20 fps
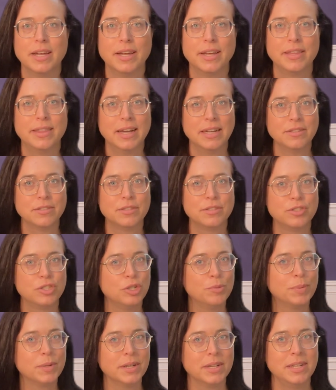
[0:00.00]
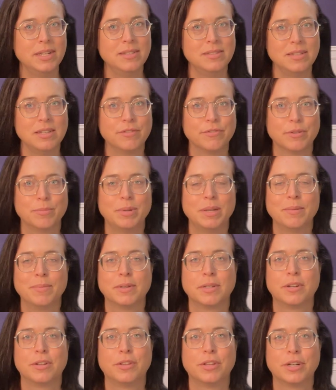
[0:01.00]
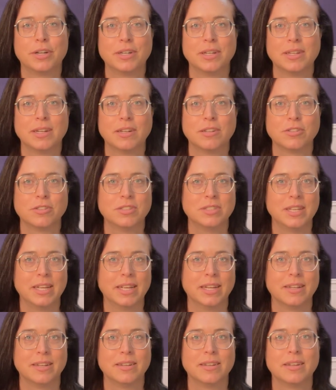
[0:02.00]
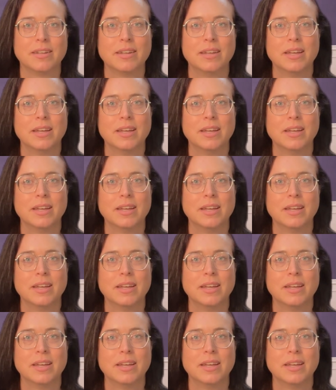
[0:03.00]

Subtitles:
That's super easy for people to learn and understand.